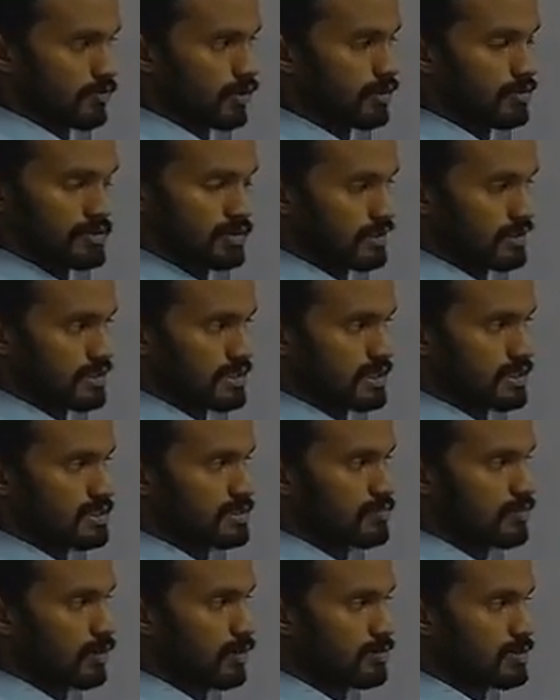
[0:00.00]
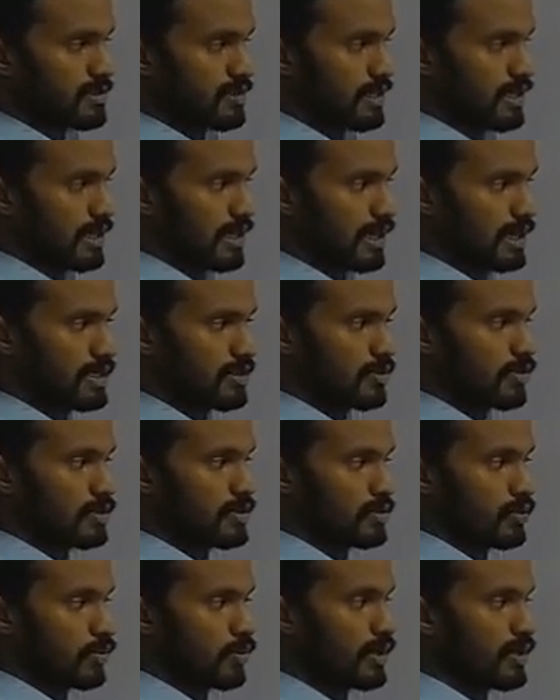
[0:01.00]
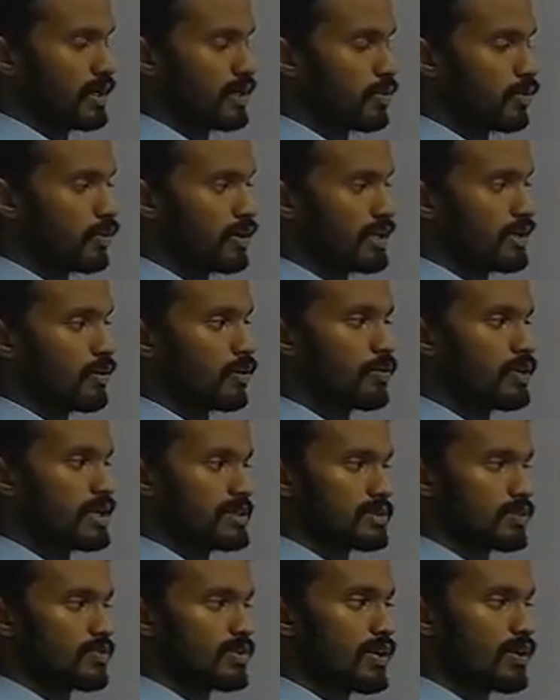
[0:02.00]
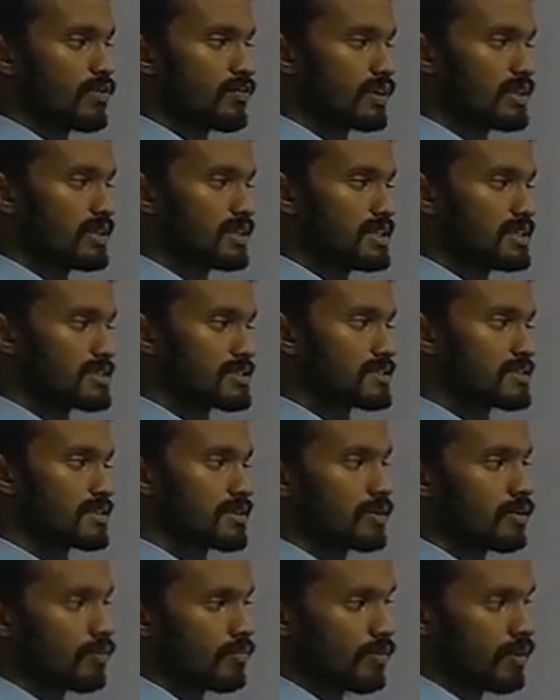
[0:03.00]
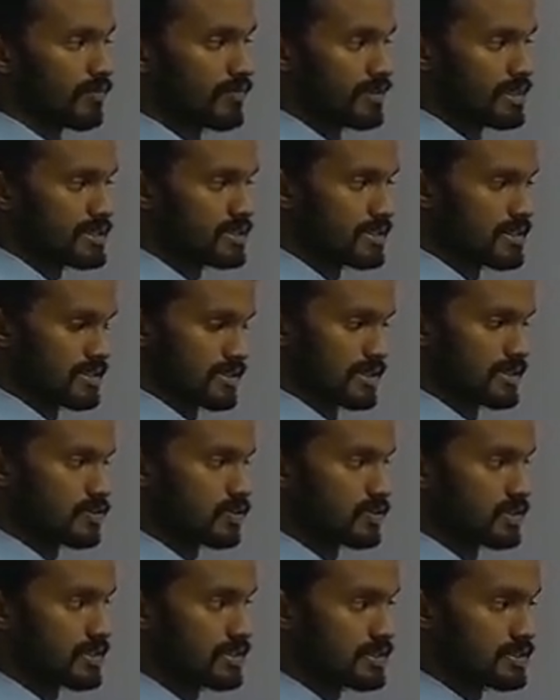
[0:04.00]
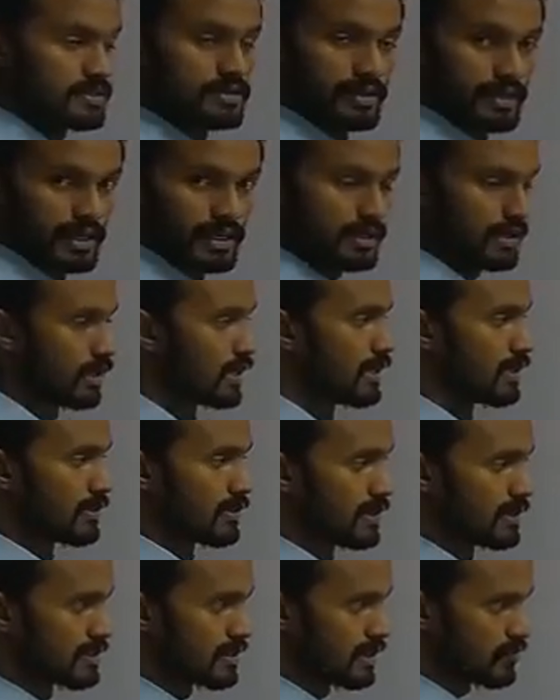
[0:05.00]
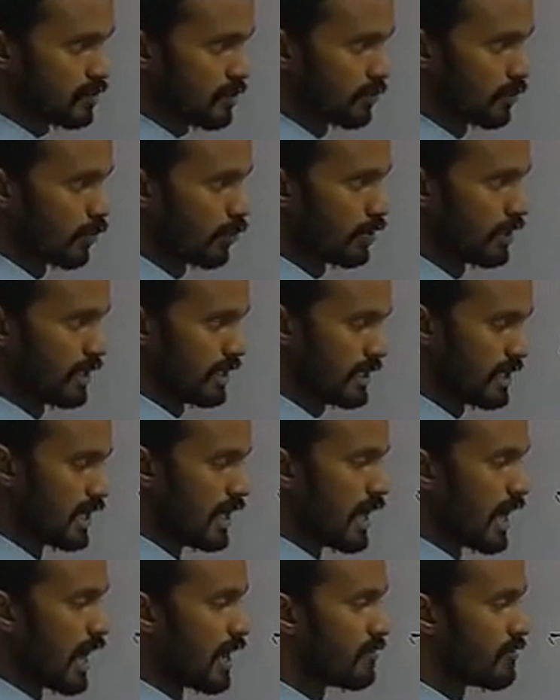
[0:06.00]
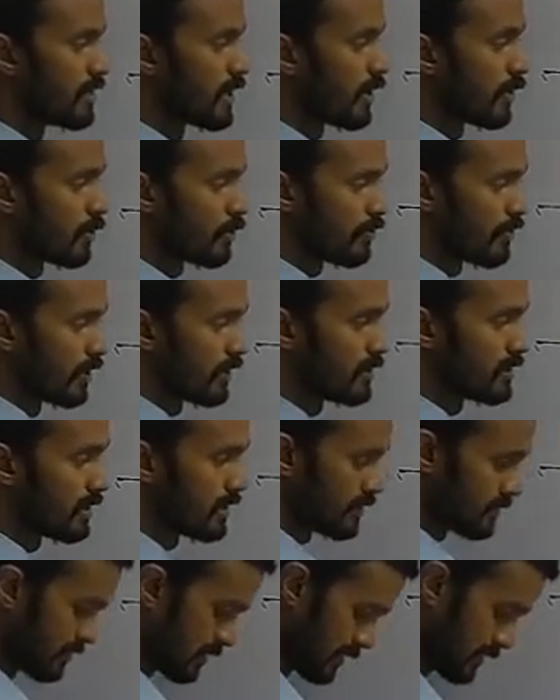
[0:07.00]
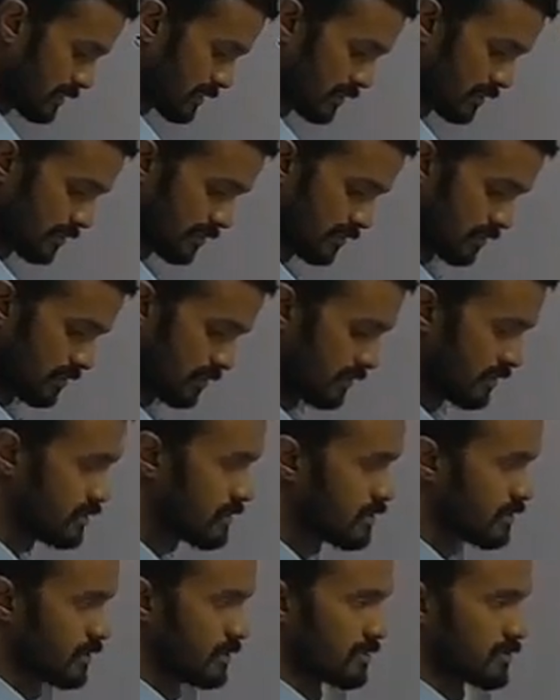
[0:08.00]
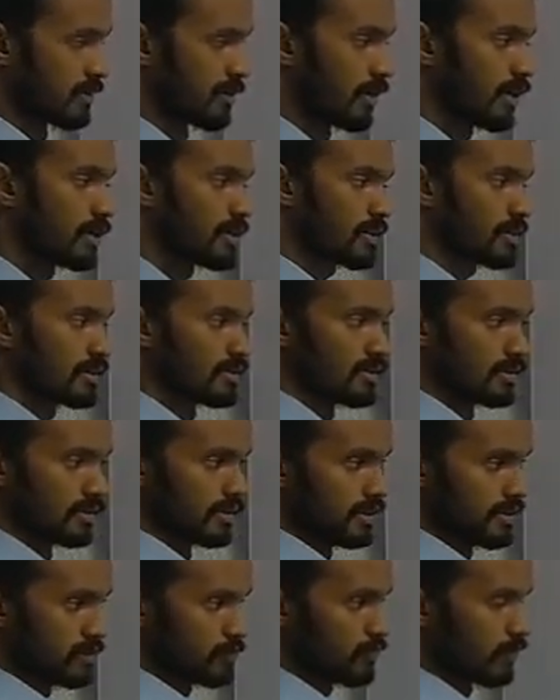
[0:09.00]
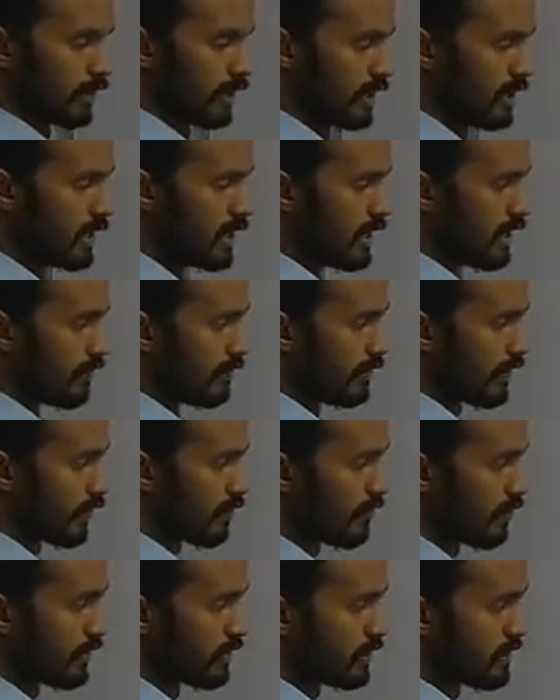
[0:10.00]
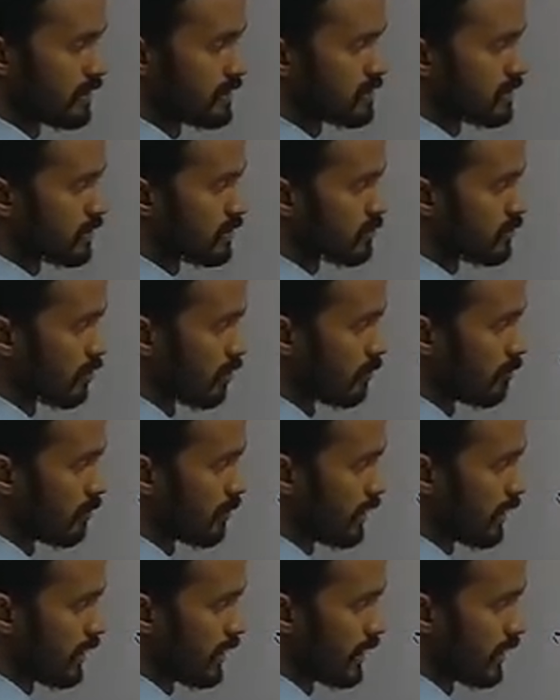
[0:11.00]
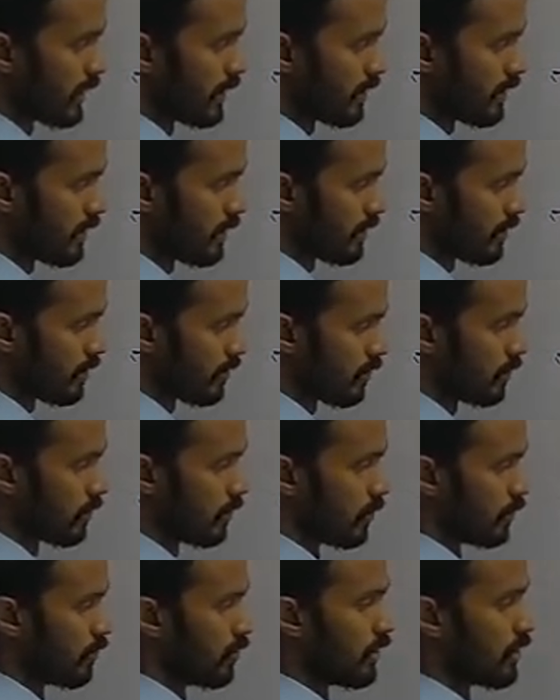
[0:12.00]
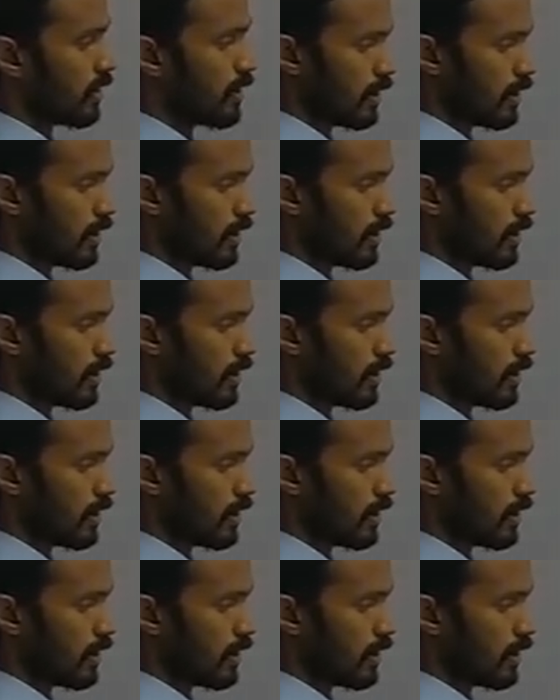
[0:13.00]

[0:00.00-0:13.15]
From the distance from a straight line going through OD. So we have to find this from this distance. So this is correct, distance from OD, and we have to find this distance, not this one. We have to find the distance from AO.